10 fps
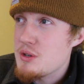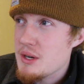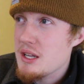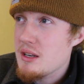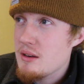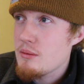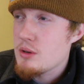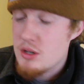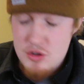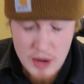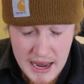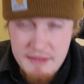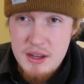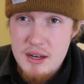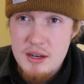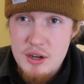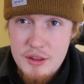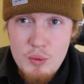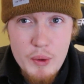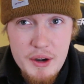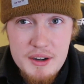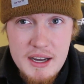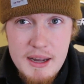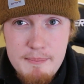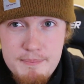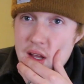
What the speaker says: to drive it during the winter time.